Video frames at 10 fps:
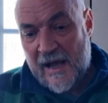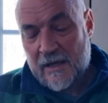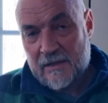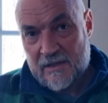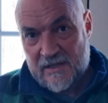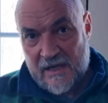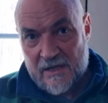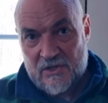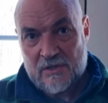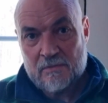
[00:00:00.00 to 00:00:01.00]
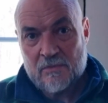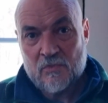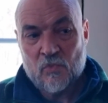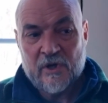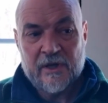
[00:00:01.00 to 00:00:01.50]
back in the days
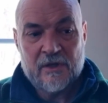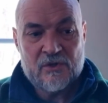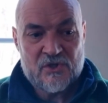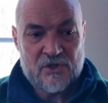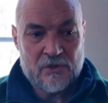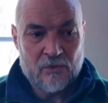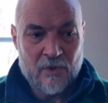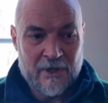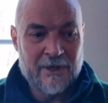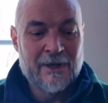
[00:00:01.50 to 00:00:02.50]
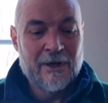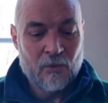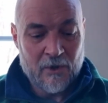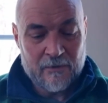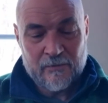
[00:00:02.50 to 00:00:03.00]
when I used to
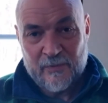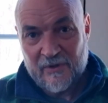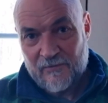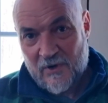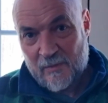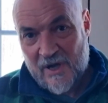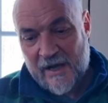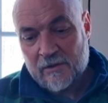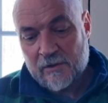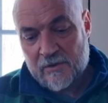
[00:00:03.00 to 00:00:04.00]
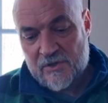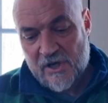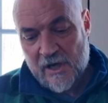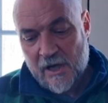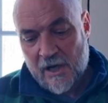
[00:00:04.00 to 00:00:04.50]
work for Big Pharma, I
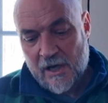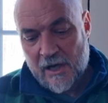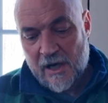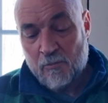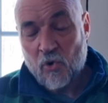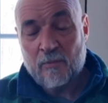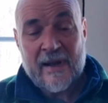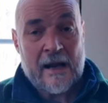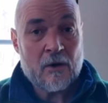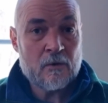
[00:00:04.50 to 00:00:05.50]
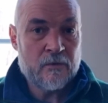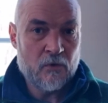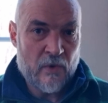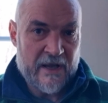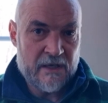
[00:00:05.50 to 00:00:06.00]
learned a more
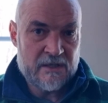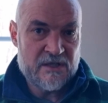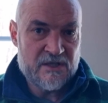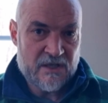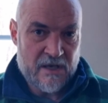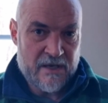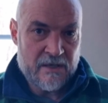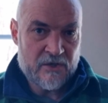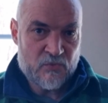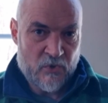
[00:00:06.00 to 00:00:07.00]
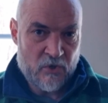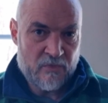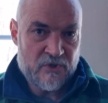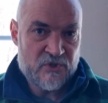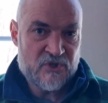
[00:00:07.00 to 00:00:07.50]
powerful way to design
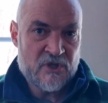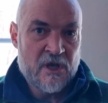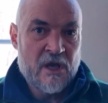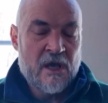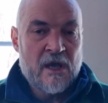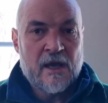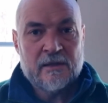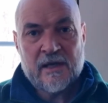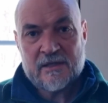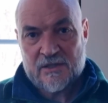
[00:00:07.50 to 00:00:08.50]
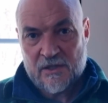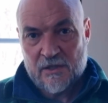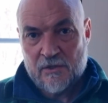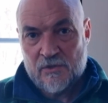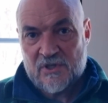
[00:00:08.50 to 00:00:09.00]
experiments, and that's
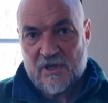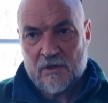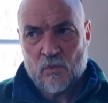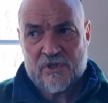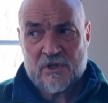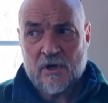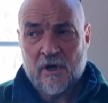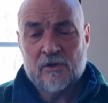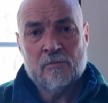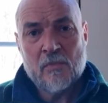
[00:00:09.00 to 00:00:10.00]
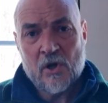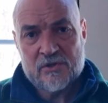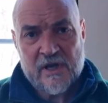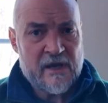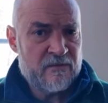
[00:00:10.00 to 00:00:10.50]
using what's called
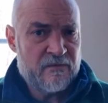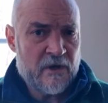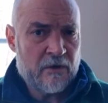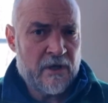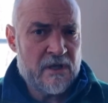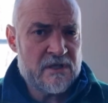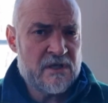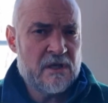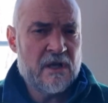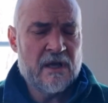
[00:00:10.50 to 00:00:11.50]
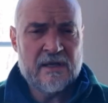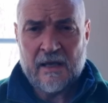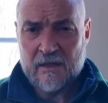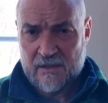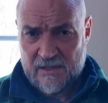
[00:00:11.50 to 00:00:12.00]
multivariate
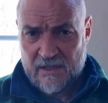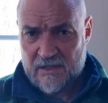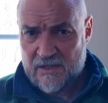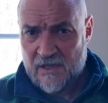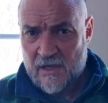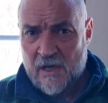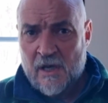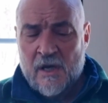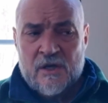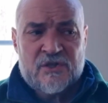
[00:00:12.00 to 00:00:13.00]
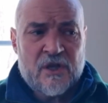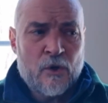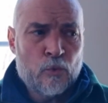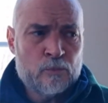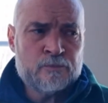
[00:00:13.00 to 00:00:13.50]
analysis.
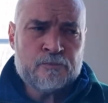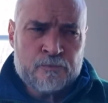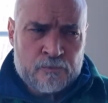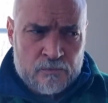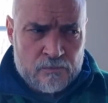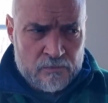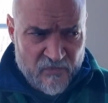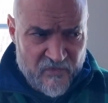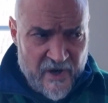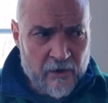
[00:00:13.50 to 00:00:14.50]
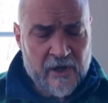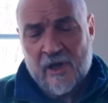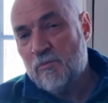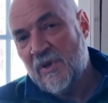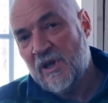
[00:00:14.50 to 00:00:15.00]
So
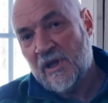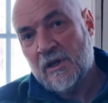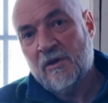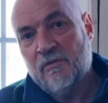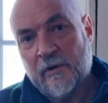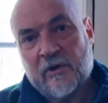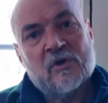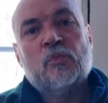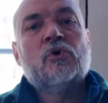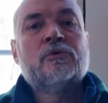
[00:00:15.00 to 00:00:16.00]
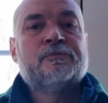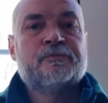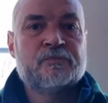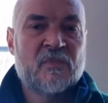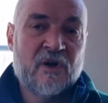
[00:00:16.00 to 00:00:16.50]
variate meaning variable.
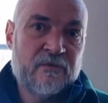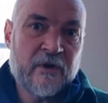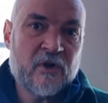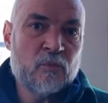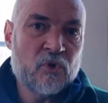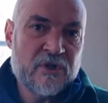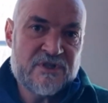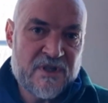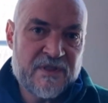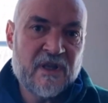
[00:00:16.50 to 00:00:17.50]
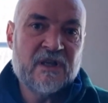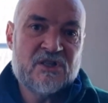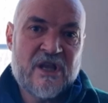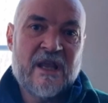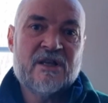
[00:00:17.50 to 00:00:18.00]
A variable is the thing
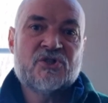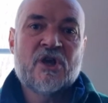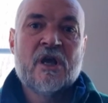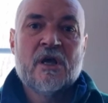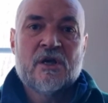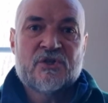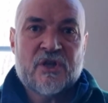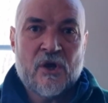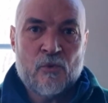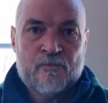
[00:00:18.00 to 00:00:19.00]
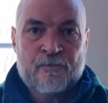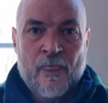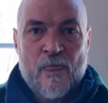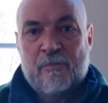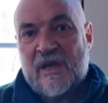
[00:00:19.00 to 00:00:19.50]
you change. So
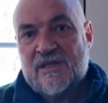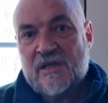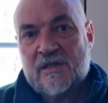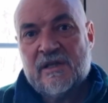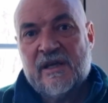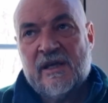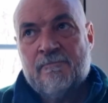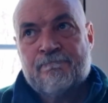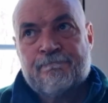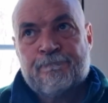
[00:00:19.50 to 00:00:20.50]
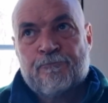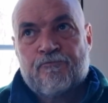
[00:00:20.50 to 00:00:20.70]
basically,